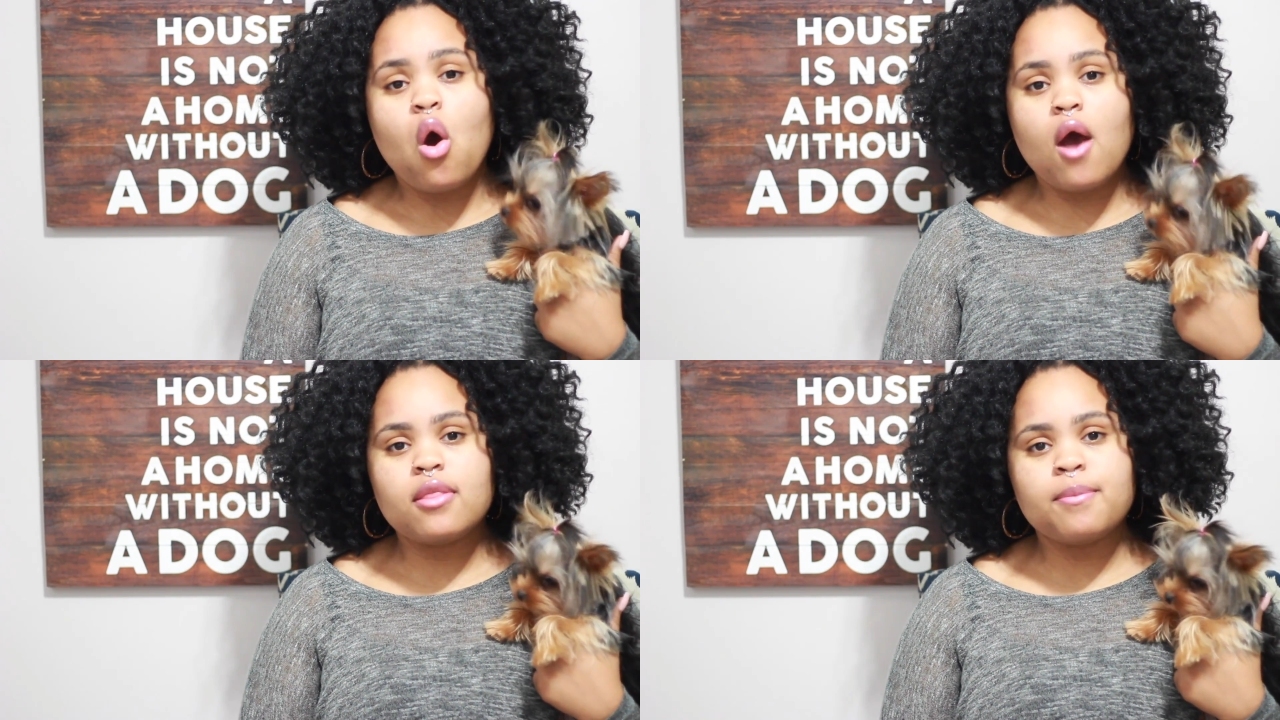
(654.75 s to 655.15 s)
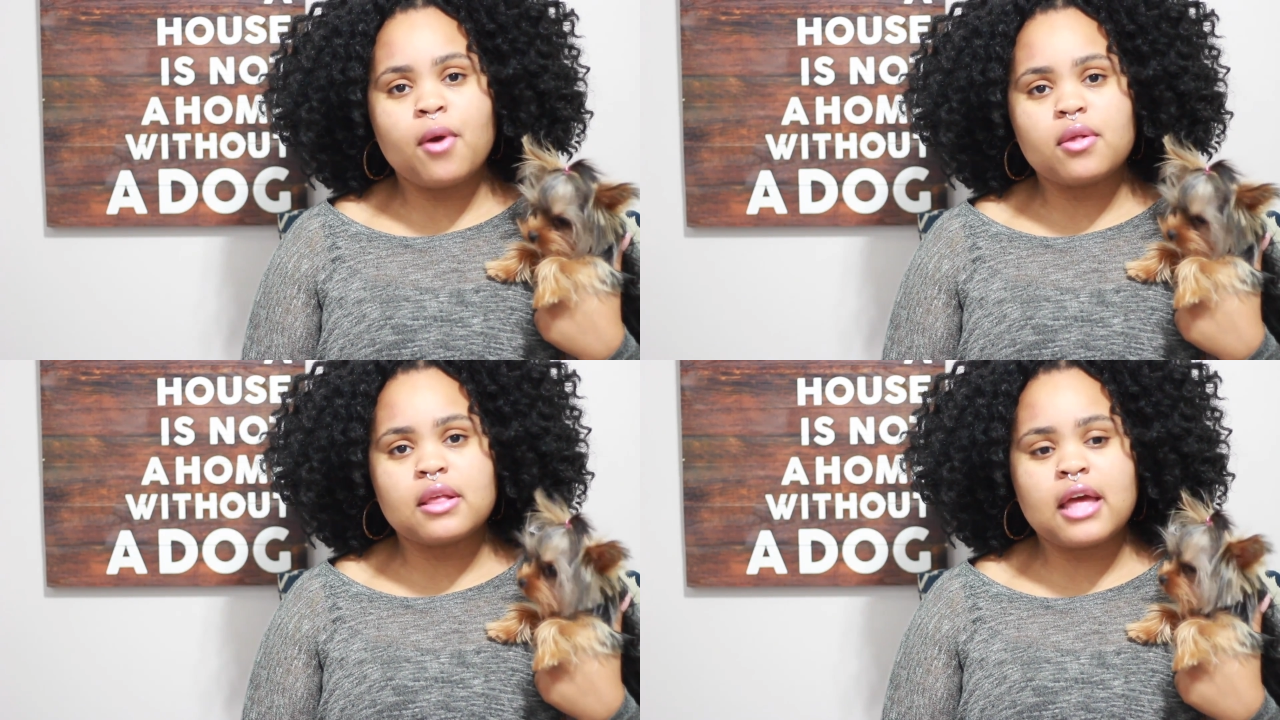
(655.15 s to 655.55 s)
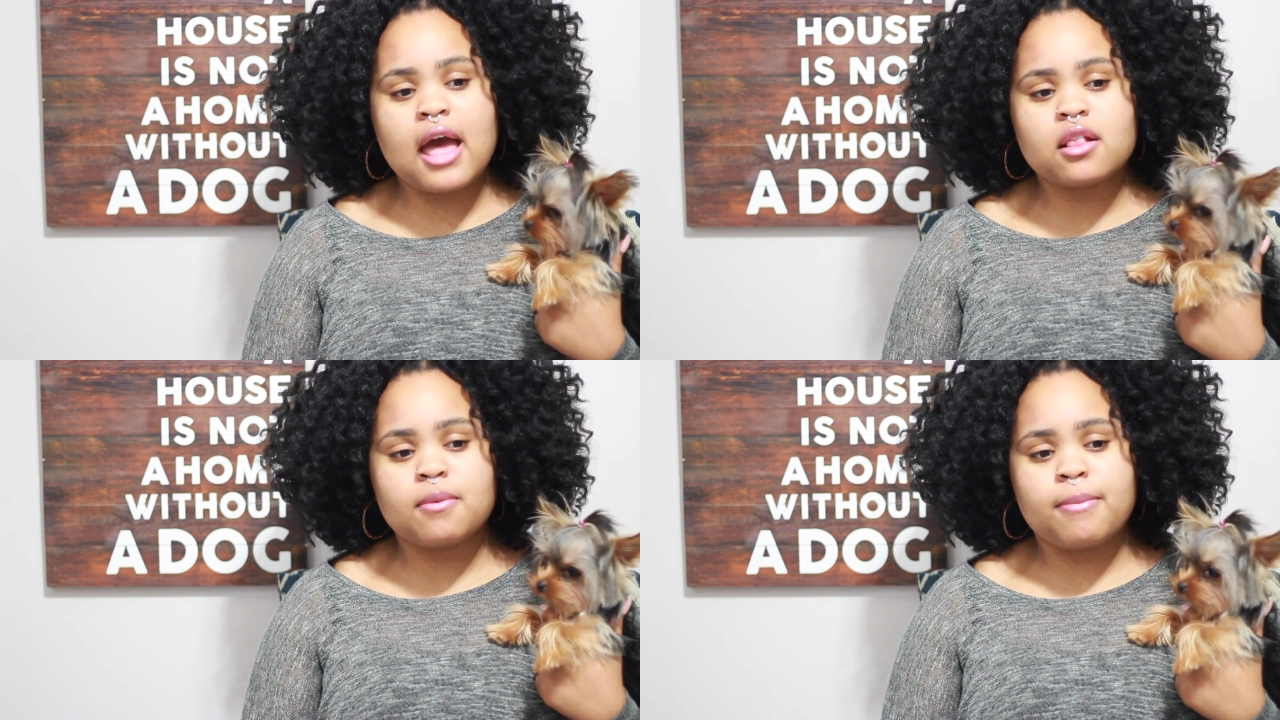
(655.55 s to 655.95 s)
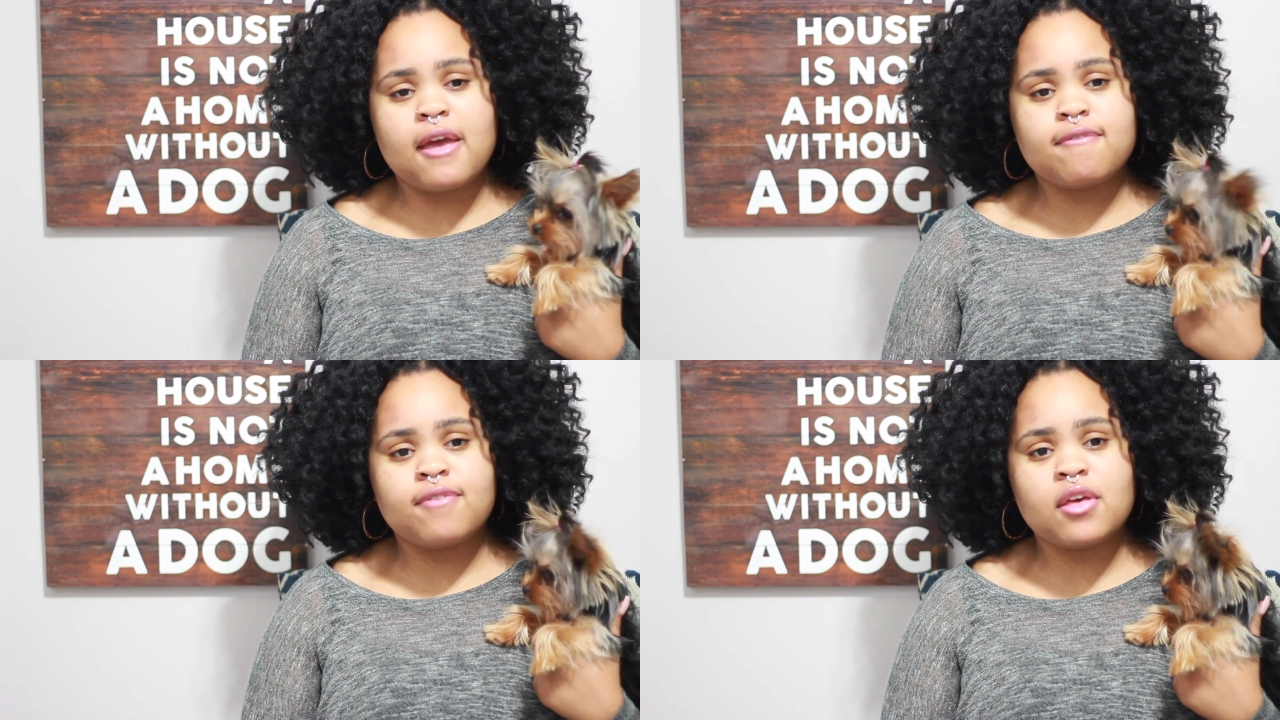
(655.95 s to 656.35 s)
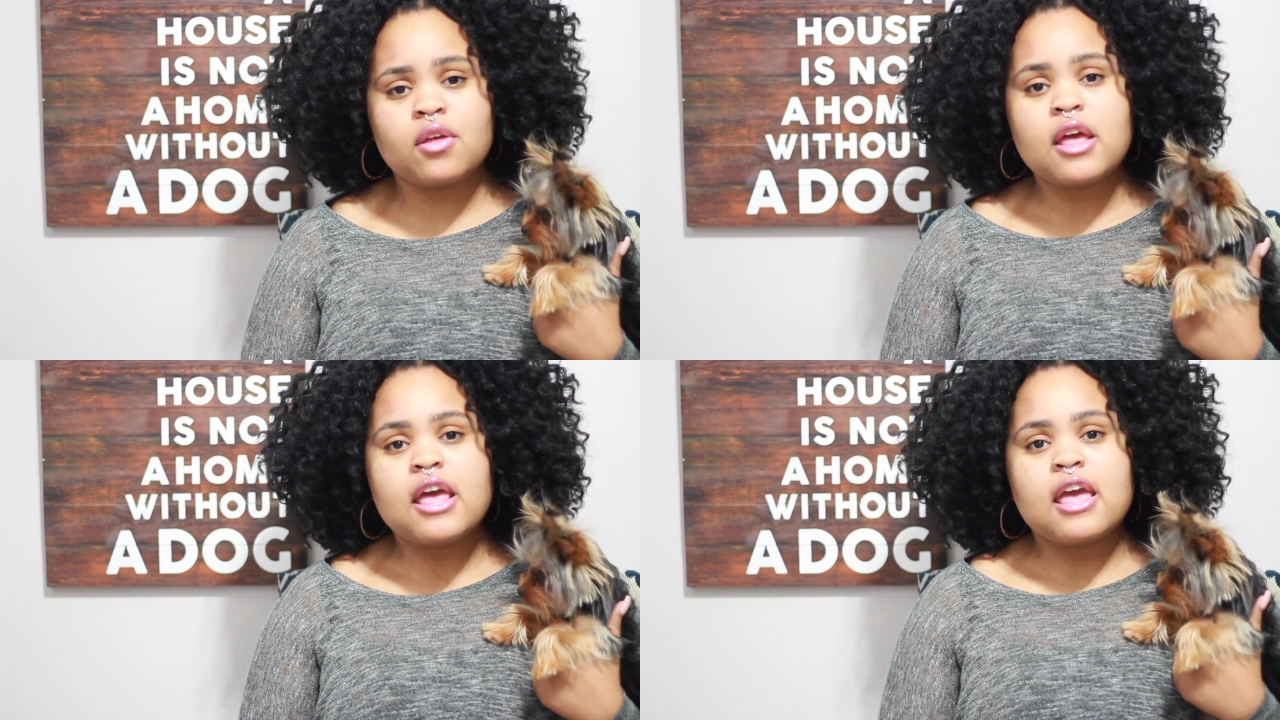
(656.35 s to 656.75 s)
on the pros and cons of Banfield.